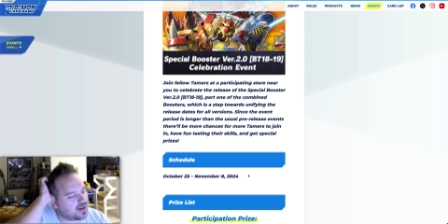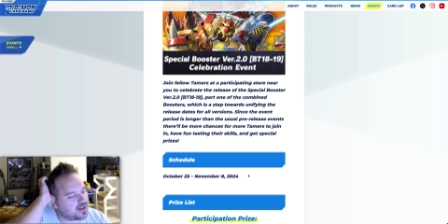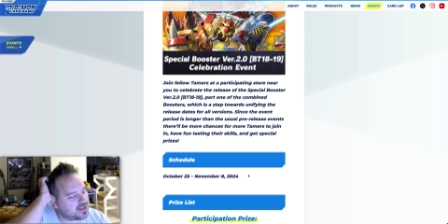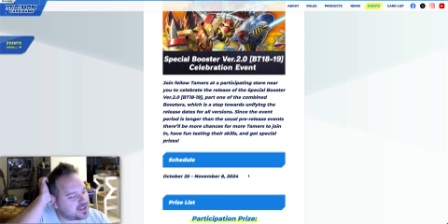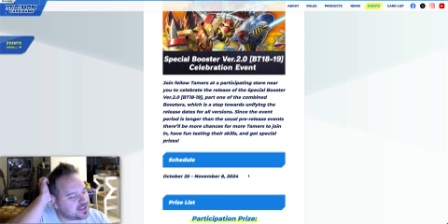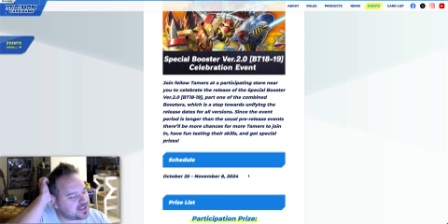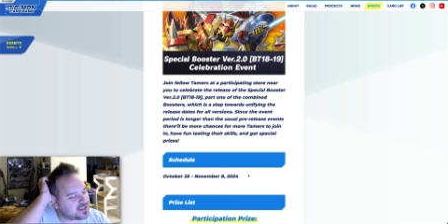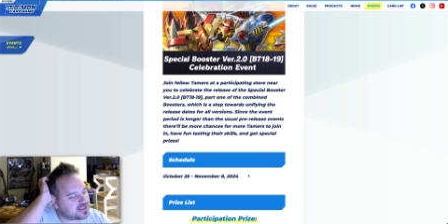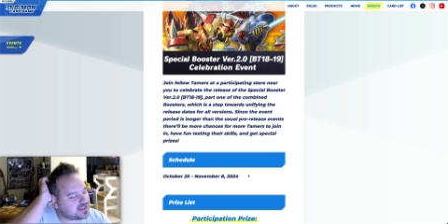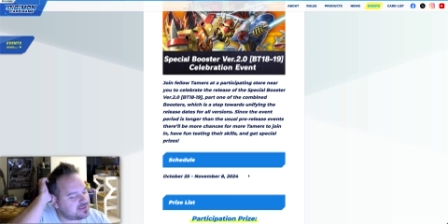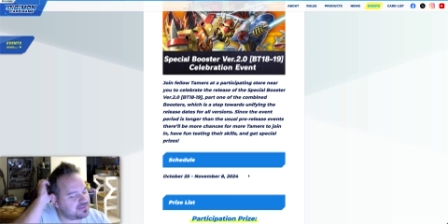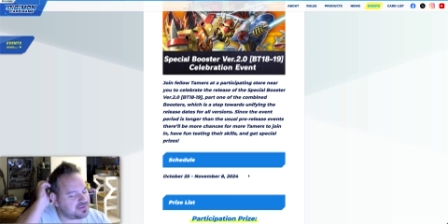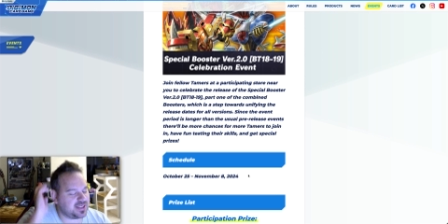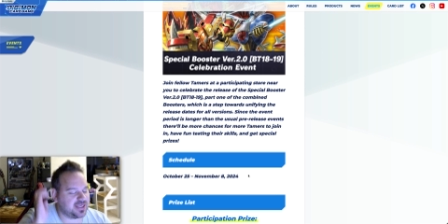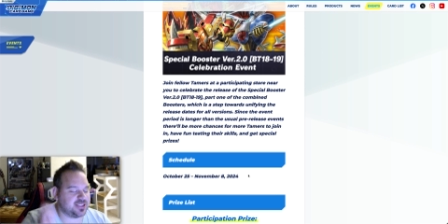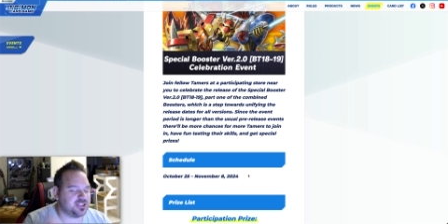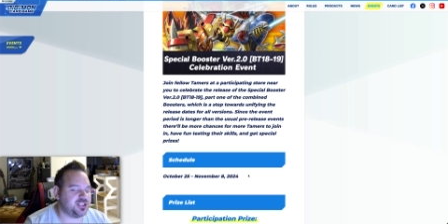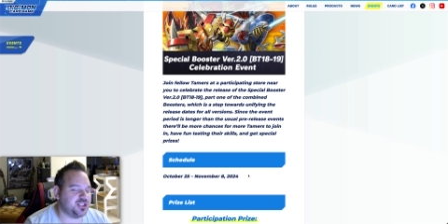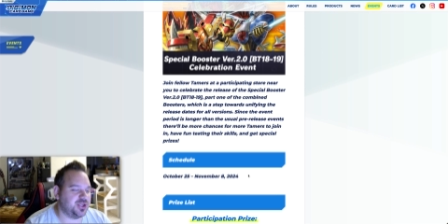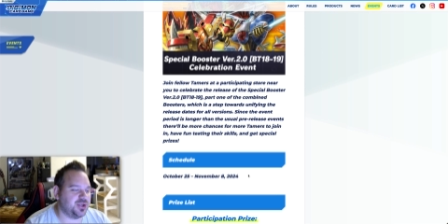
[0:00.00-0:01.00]
and this seems
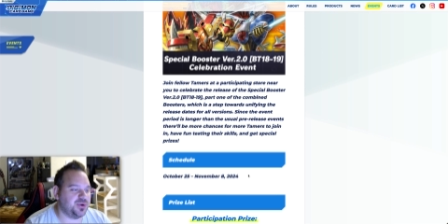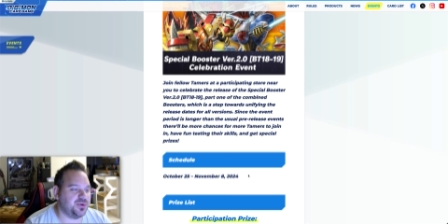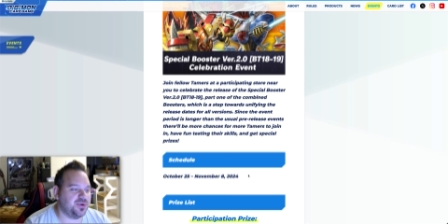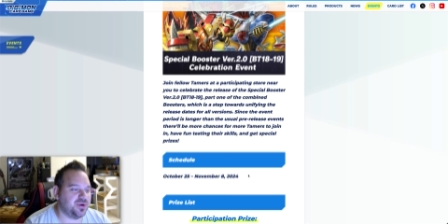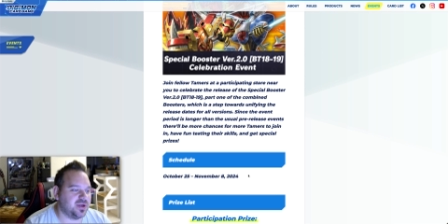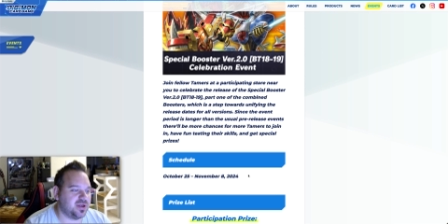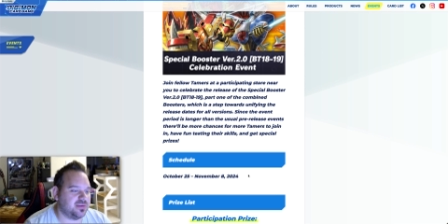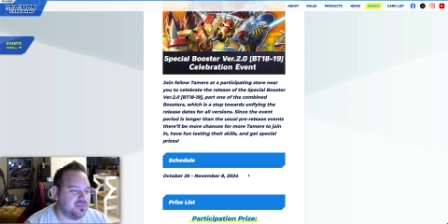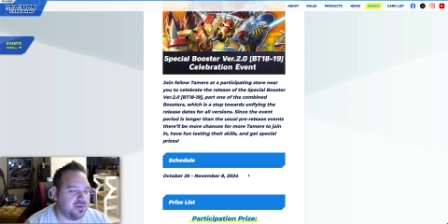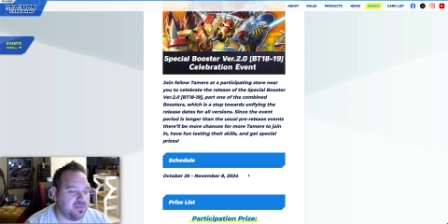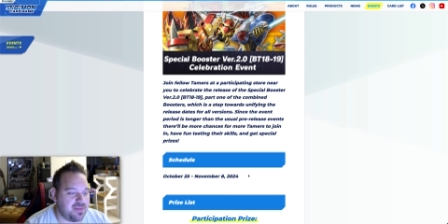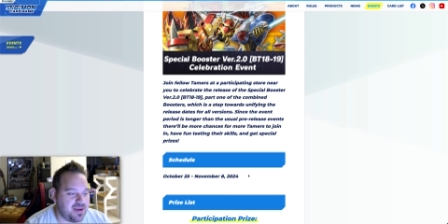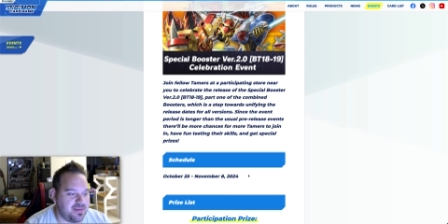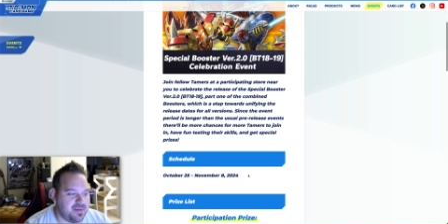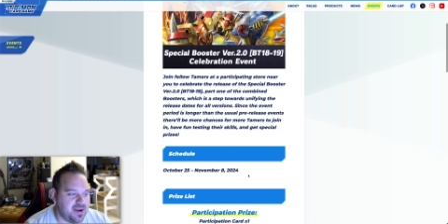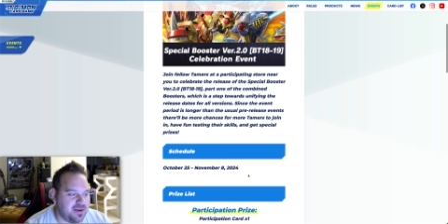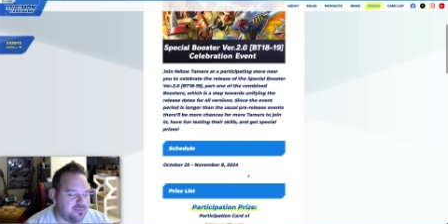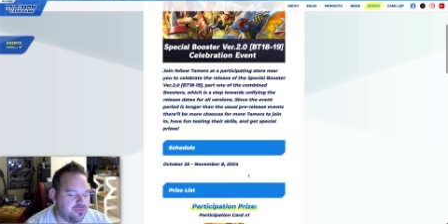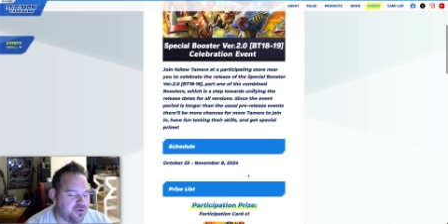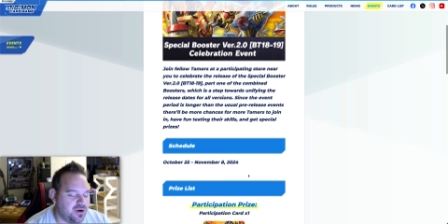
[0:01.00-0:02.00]
like two, but maybe
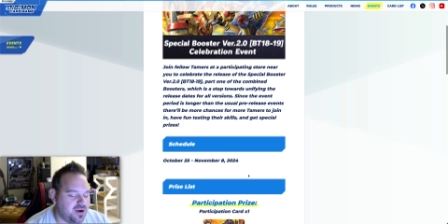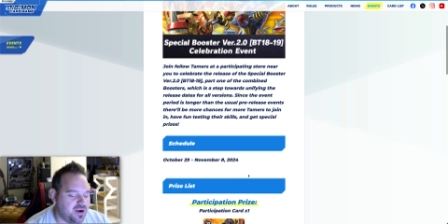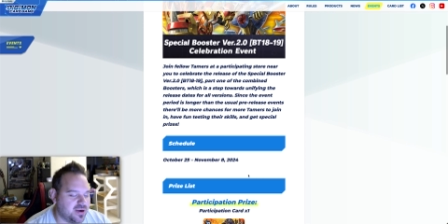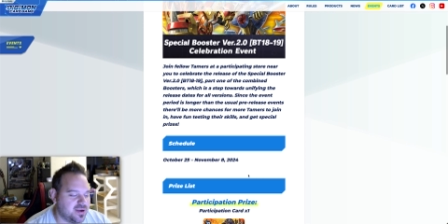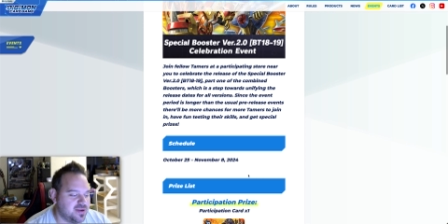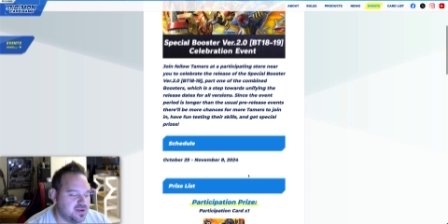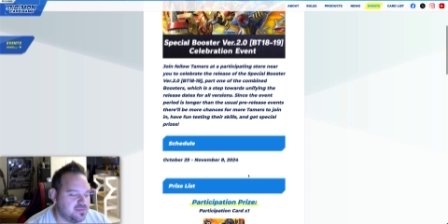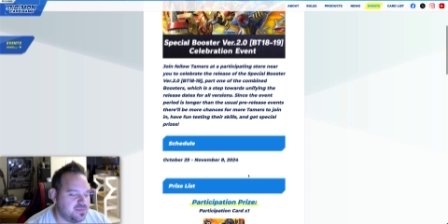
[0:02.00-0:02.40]
I'm wrong.